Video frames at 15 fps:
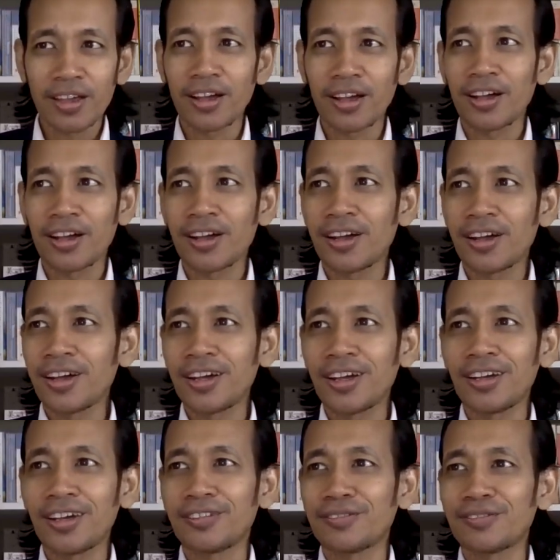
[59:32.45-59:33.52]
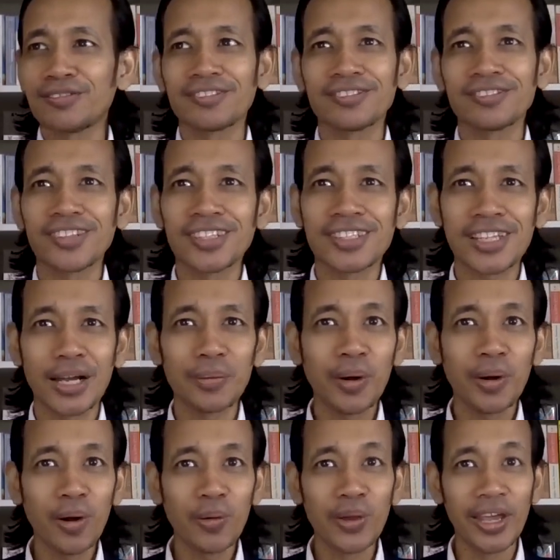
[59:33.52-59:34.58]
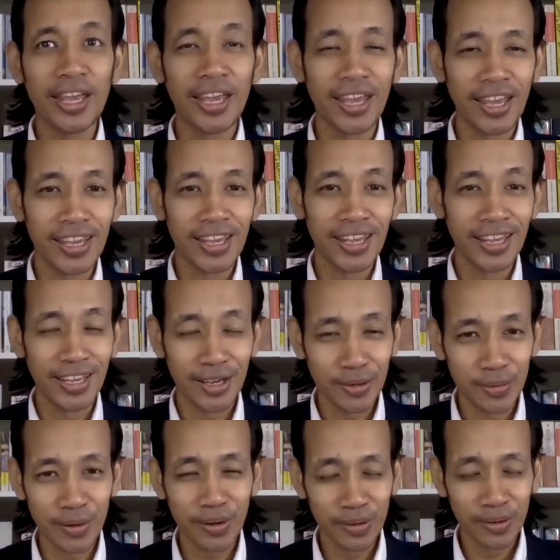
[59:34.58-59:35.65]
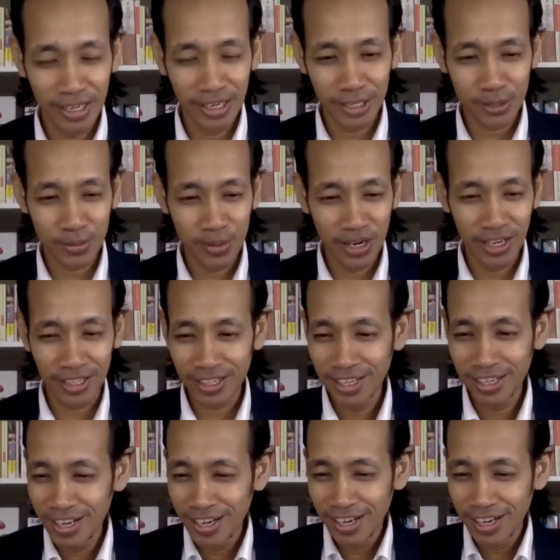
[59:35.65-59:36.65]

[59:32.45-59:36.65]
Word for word: uh, somehow it, it has worked.